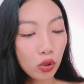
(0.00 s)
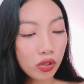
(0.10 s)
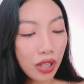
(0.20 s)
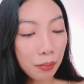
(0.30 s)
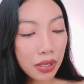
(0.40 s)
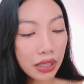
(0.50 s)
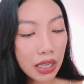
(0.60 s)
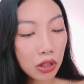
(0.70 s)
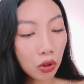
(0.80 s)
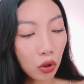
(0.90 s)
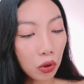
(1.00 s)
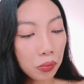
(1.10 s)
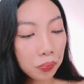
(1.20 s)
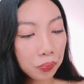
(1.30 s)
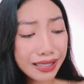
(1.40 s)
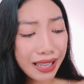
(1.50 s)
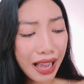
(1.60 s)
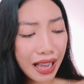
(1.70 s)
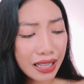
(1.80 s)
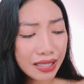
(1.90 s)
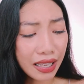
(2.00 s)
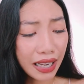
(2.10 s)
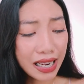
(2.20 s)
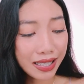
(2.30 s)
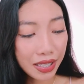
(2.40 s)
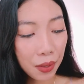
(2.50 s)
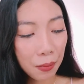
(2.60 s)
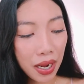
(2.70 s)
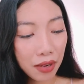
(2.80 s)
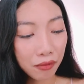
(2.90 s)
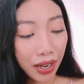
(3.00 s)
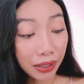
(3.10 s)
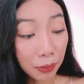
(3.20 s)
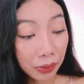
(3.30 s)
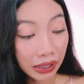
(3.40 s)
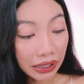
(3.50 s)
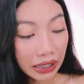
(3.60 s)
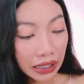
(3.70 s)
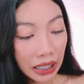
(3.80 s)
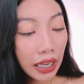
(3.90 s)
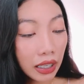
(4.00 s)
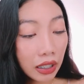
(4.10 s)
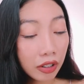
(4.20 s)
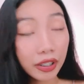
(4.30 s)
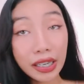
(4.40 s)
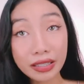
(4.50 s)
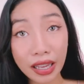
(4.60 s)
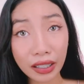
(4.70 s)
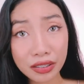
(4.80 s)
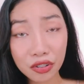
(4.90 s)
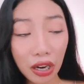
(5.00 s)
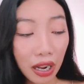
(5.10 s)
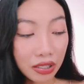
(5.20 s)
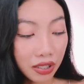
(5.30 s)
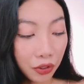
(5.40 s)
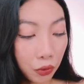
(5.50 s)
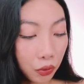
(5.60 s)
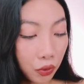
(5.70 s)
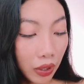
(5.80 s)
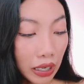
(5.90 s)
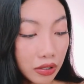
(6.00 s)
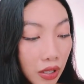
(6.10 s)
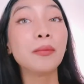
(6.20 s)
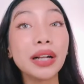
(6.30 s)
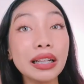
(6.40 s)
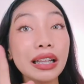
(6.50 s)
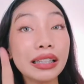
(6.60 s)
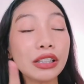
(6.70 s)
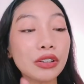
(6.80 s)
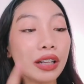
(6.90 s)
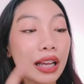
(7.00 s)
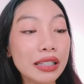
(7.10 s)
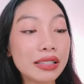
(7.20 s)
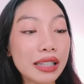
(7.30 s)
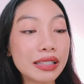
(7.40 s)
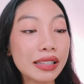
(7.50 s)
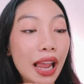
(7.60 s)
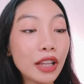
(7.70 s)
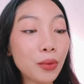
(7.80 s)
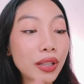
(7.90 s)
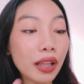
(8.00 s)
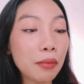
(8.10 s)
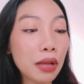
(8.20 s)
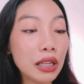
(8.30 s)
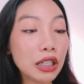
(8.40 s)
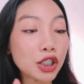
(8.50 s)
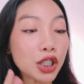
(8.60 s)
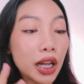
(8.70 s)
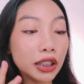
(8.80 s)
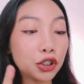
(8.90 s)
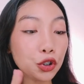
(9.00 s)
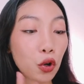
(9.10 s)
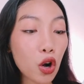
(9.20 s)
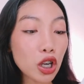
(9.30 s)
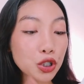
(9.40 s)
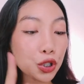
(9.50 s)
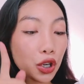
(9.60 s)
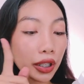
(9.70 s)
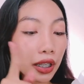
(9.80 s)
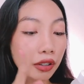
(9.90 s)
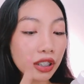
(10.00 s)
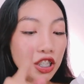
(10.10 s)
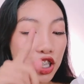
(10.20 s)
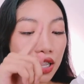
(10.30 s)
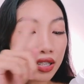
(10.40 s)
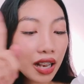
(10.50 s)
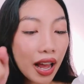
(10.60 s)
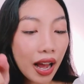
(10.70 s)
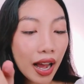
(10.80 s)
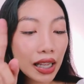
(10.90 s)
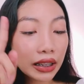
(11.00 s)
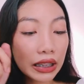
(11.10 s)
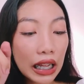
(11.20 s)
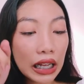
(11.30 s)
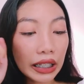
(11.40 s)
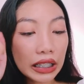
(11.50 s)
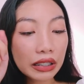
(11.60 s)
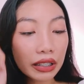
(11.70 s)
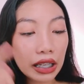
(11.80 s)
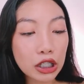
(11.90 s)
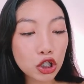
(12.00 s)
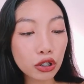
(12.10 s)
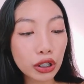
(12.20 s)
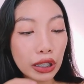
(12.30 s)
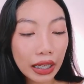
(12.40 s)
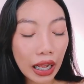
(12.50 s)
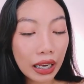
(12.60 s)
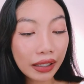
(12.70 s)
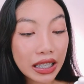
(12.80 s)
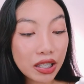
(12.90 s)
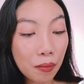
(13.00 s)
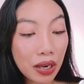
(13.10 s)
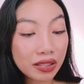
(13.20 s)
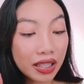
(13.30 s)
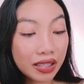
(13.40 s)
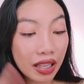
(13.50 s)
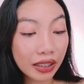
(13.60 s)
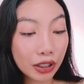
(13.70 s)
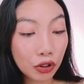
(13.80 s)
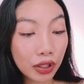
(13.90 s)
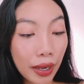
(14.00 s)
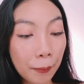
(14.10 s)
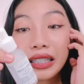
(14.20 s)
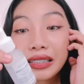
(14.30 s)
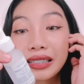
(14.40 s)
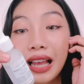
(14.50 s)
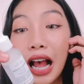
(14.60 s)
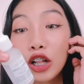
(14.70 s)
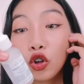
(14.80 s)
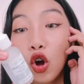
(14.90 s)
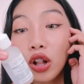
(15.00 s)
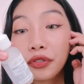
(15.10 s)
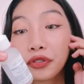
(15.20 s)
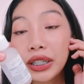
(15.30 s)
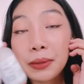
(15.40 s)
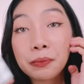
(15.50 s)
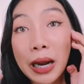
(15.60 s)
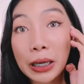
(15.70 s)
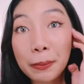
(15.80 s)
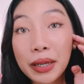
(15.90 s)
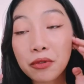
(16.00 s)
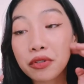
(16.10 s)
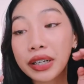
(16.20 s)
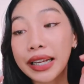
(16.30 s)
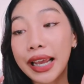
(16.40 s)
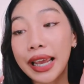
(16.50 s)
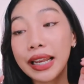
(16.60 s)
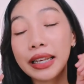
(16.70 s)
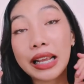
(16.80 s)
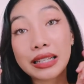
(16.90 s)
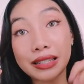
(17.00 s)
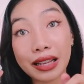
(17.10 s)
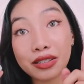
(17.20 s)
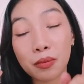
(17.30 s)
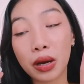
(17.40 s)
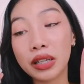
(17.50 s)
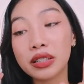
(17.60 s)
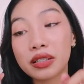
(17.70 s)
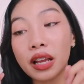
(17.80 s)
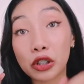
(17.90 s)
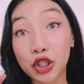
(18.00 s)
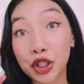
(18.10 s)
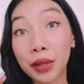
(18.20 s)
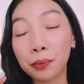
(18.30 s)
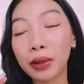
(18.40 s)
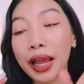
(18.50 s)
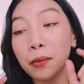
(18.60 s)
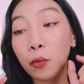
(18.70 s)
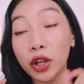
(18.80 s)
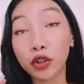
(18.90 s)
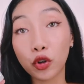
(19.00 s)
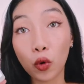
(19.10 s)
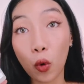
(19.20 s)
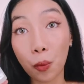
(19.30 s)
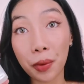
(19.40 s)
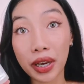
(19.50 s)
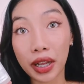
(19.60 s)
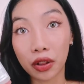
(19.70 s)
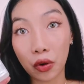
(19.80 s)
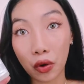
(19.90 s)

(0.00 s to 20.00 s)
So, sabi dito, this has a niacinamide, vitamin E, and licorice extract, as I told you, guys. Ang maganda dito, guys, is kahit 20 ml lang siya, andito yung caution, ingredients, lahat ng indication na nakalagay sa box is andito din. It's alcohol-free, paraben-free, and it's 6 months for shelf life when you open it.